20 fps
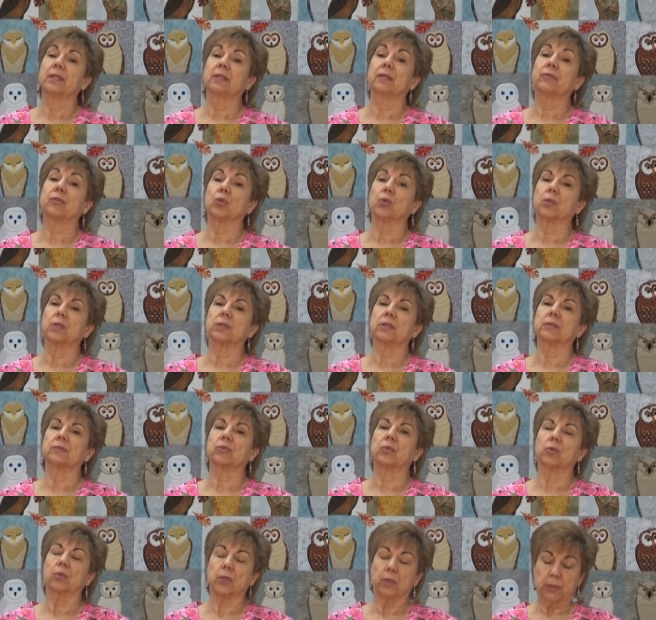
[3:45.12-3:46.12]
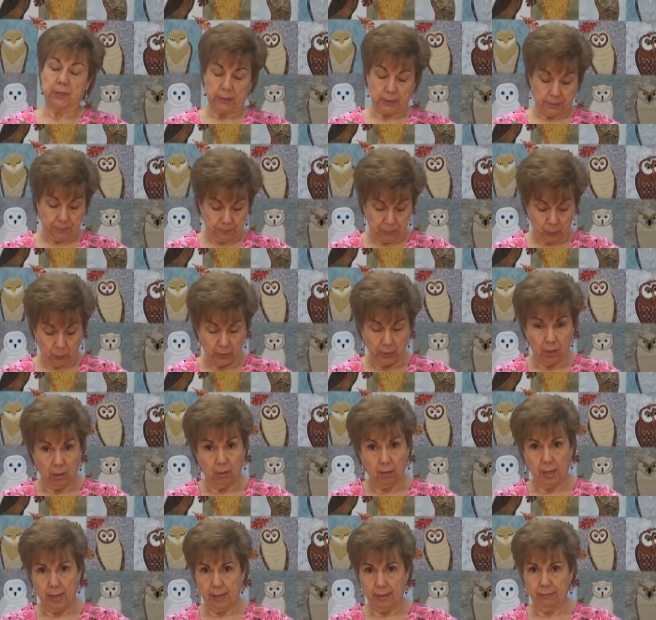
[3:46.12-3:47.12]
Of course, of course. We
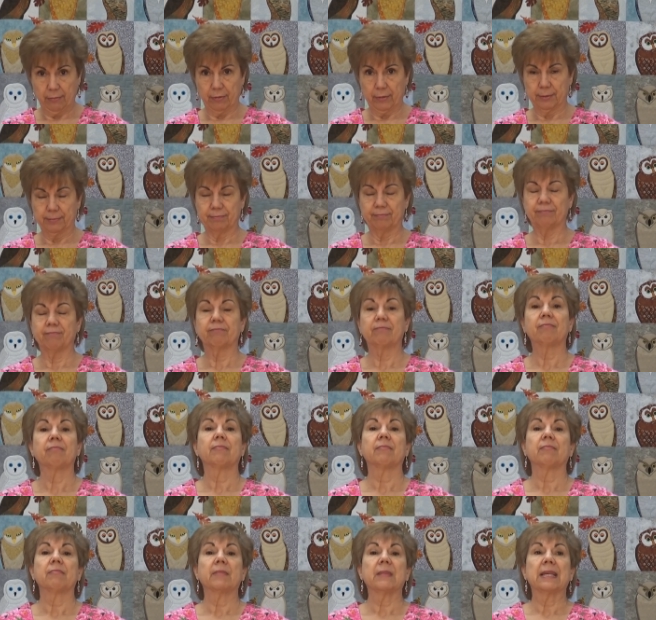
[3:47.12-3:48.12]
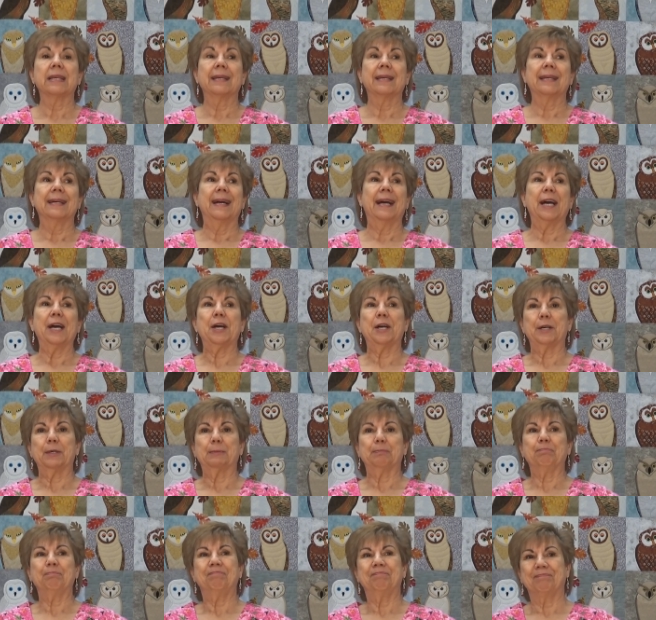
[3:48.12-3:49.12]
all have.
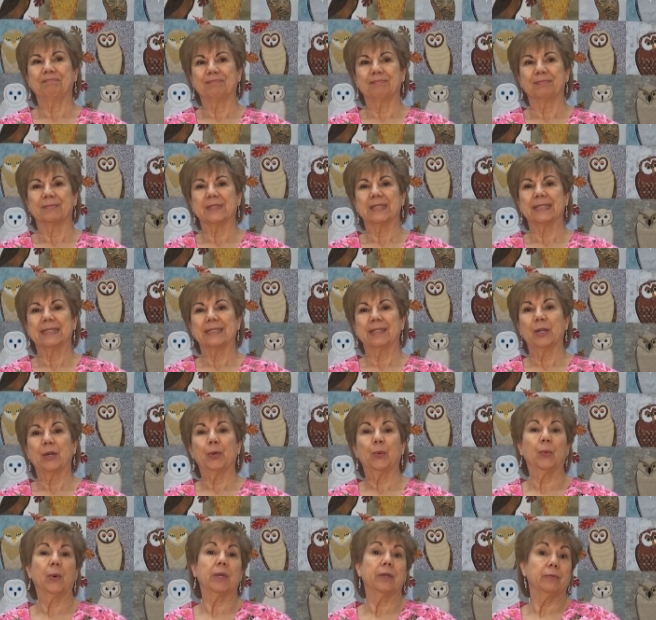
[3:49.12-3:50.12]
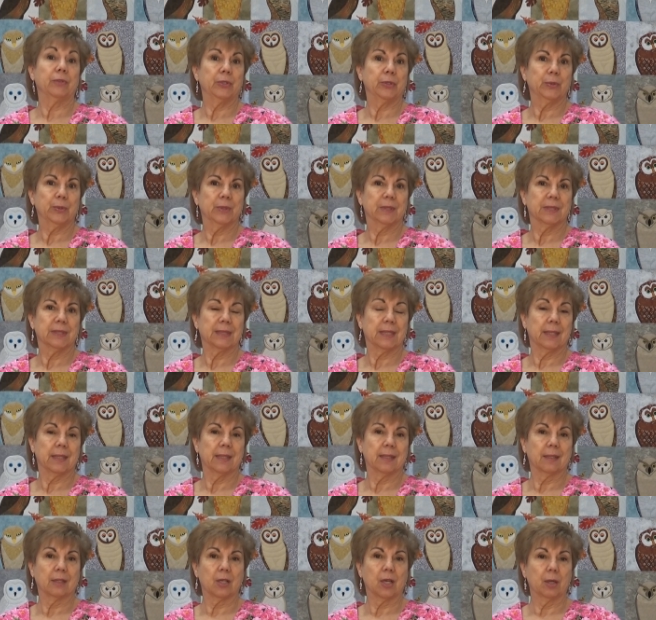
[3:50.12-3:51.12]
Um, one of you
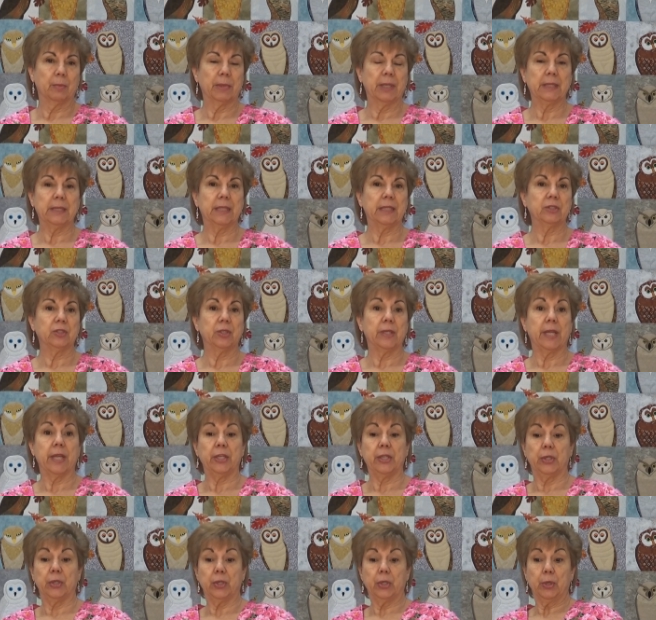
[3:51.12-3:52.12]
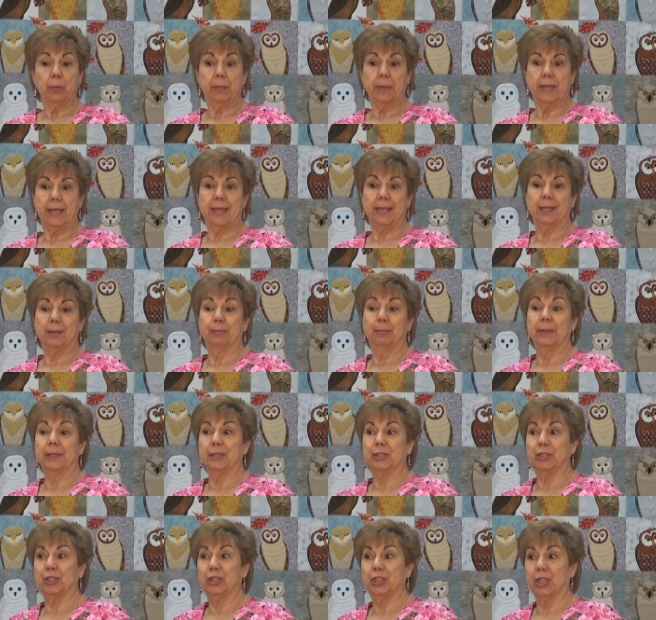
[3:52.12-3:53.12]
said in a comment yesterday, you're being a
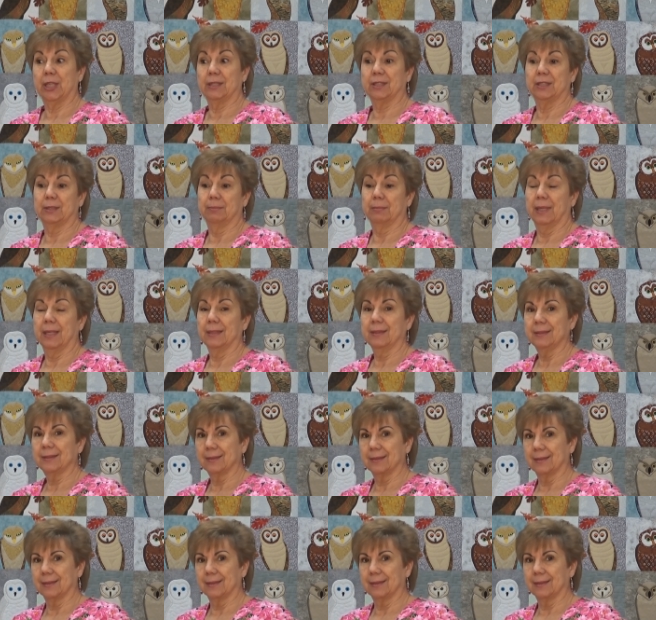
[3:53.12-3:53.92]
bit judgmental.